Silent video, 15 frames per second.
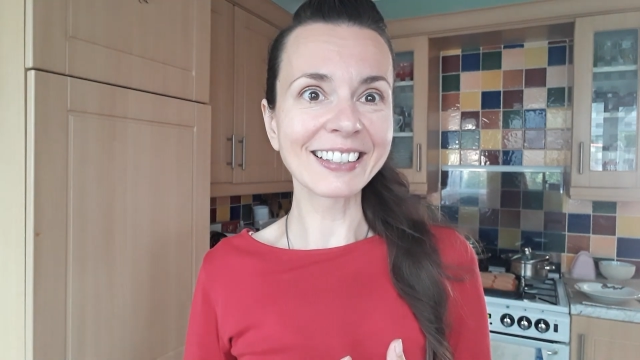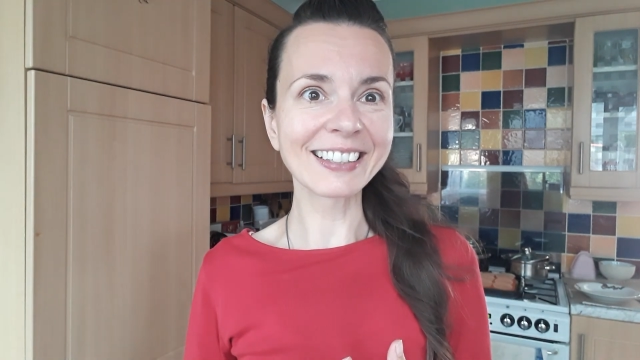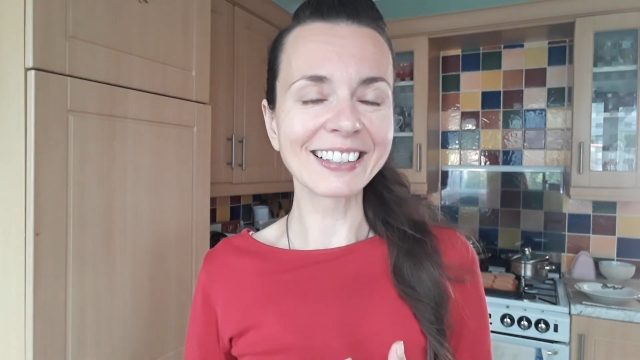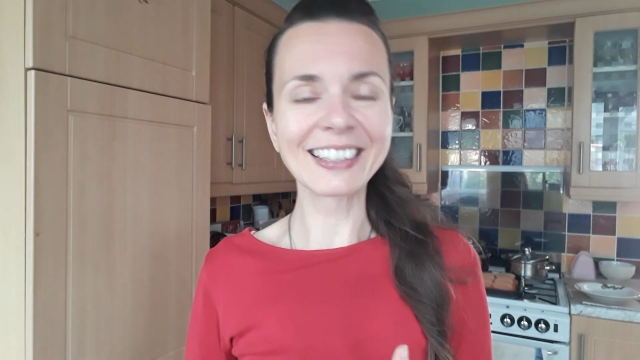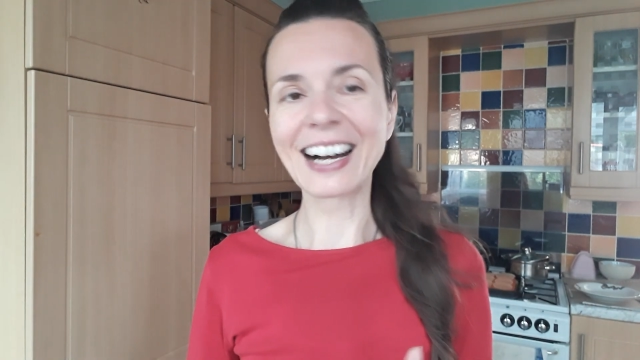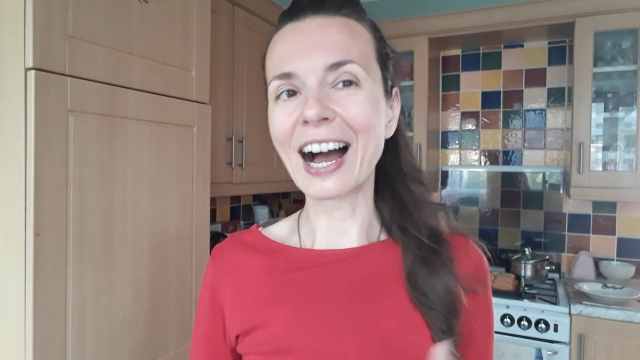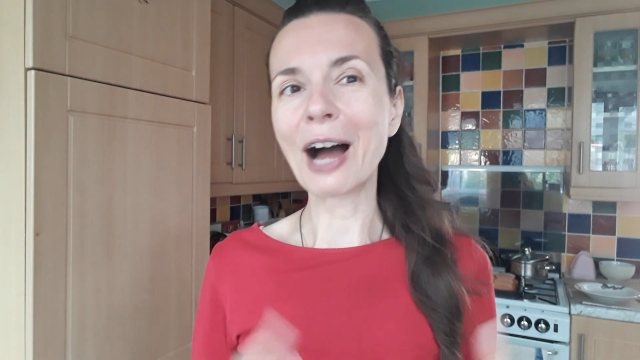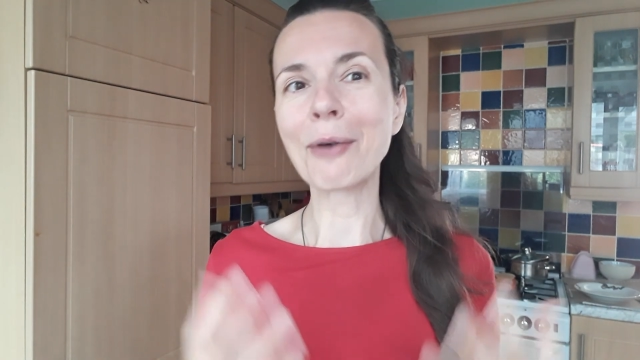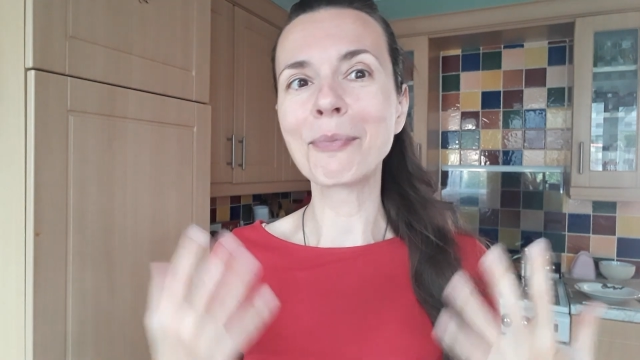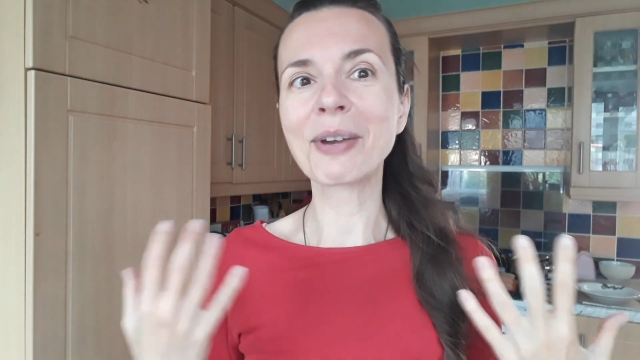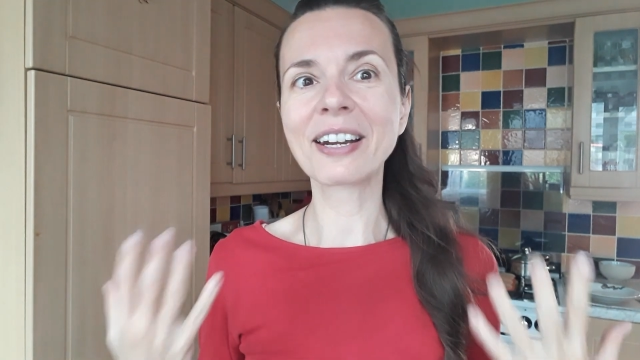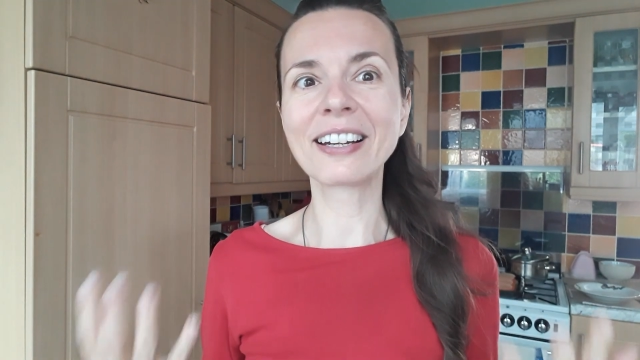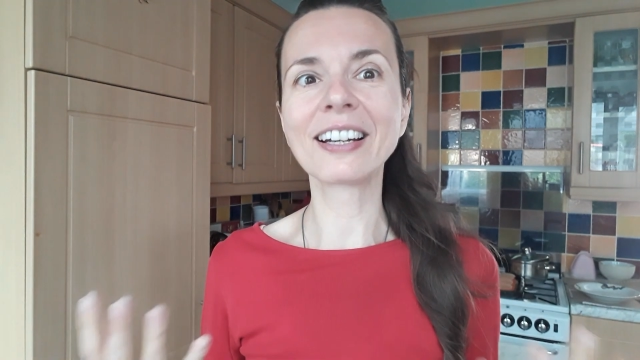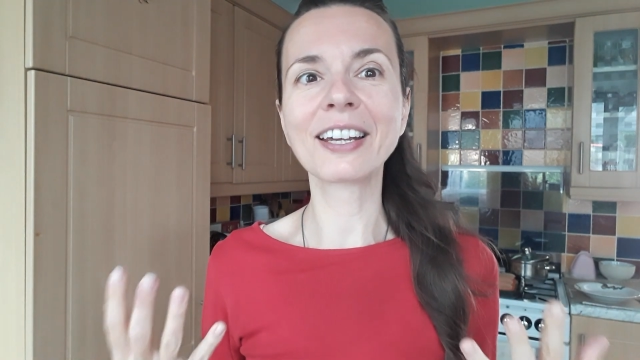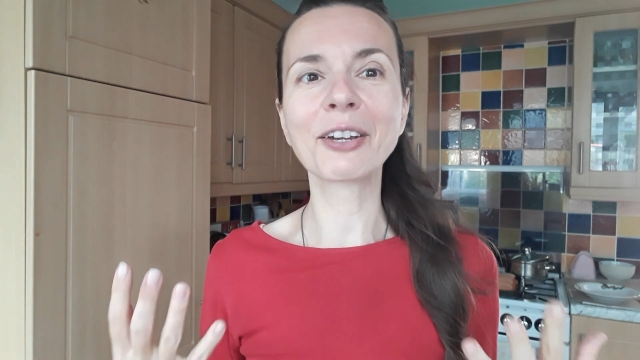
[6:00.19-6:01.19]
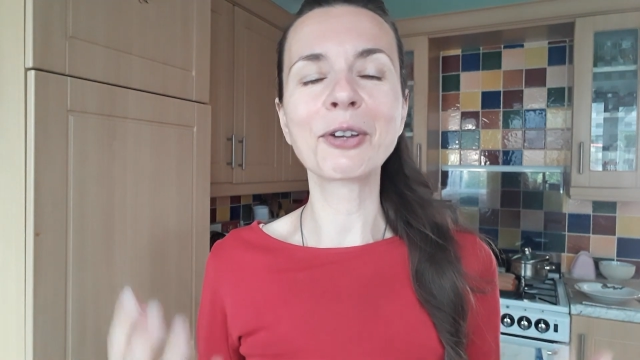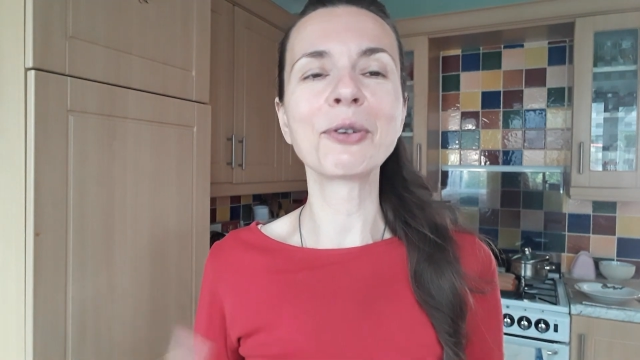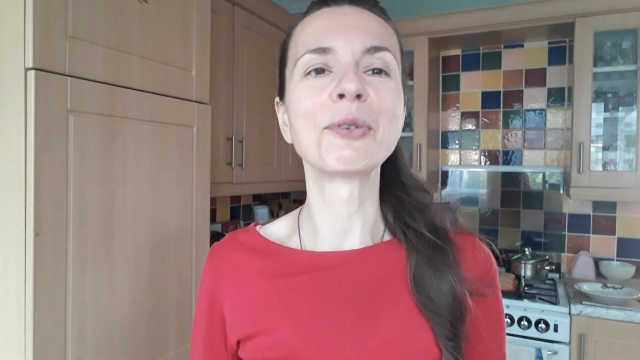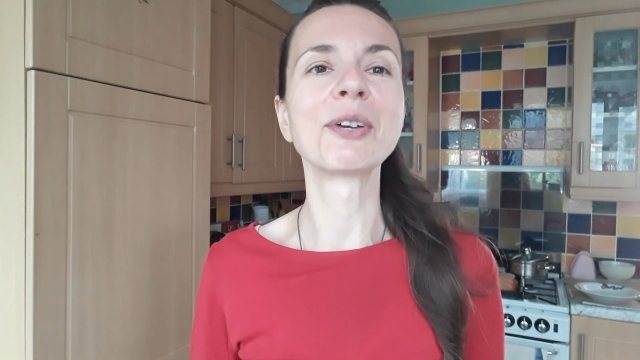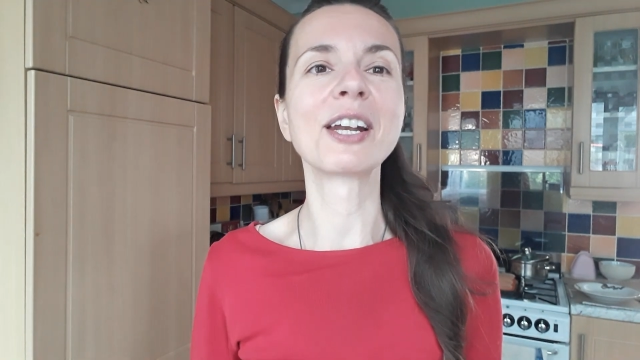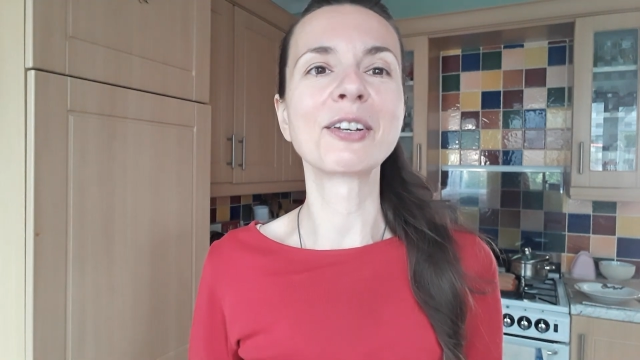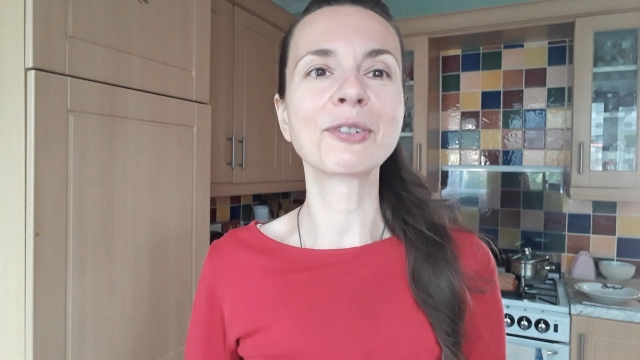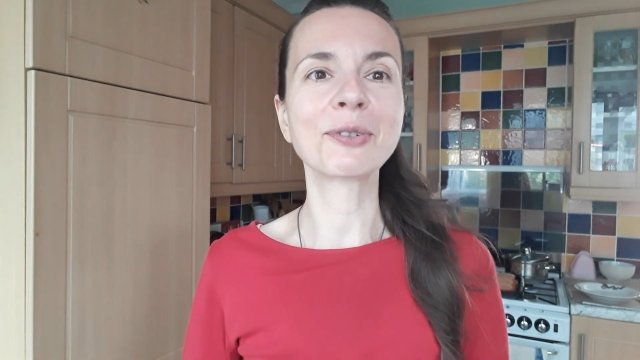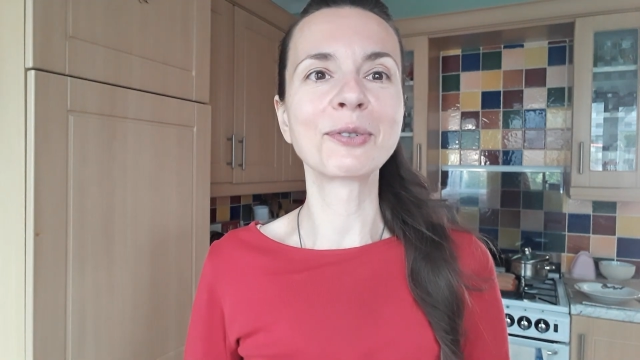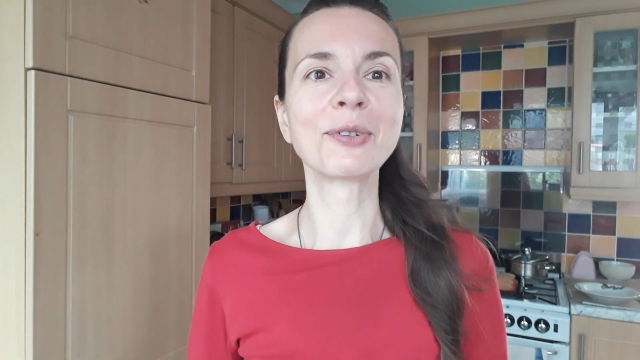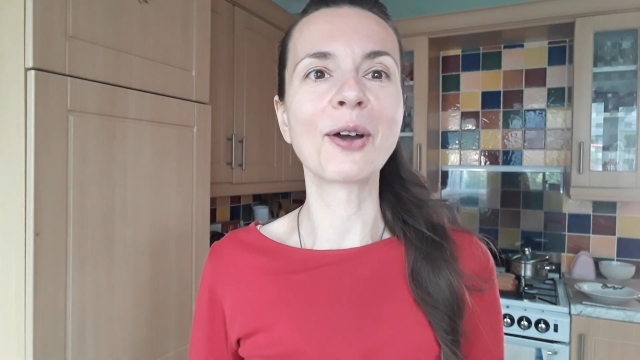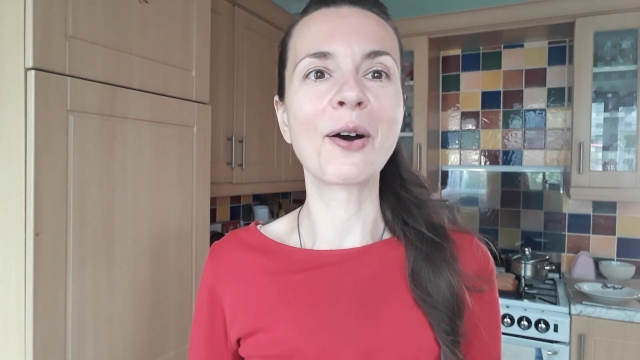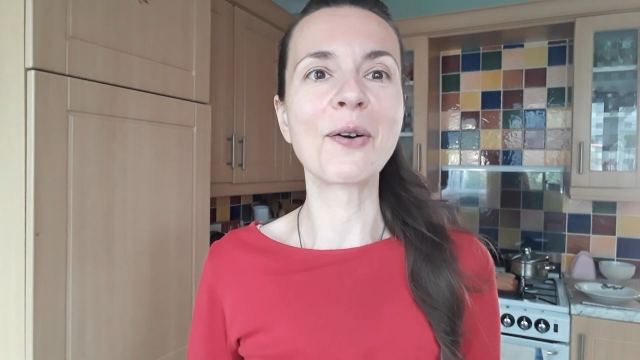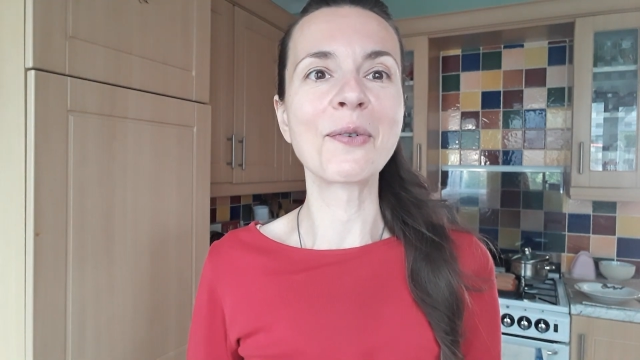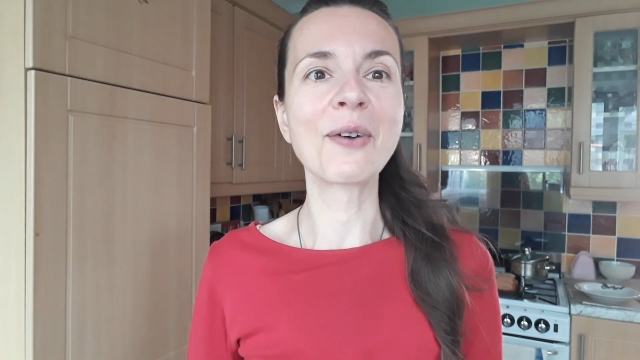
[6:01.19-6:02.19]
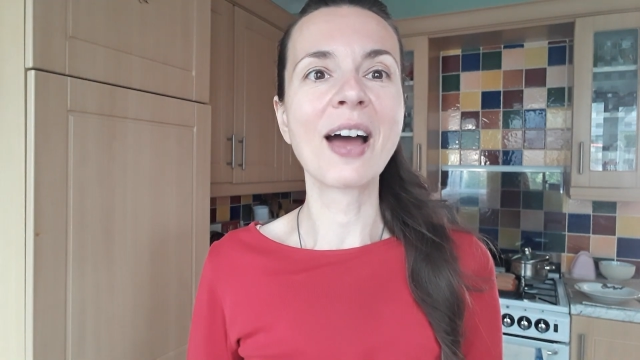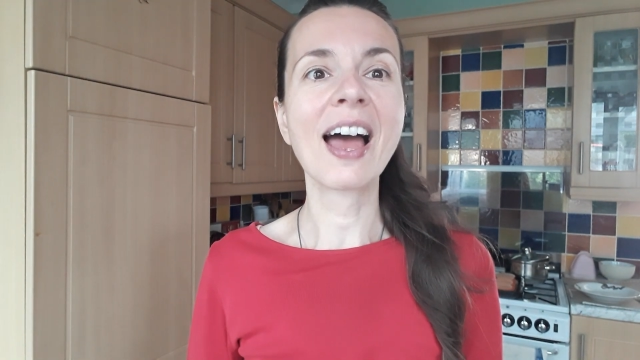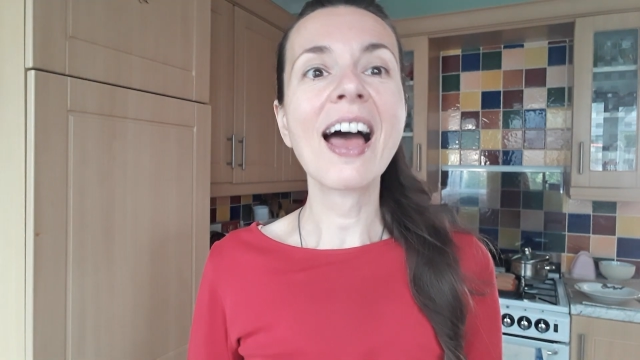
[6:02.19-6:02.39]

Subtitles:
I'm really curious to know.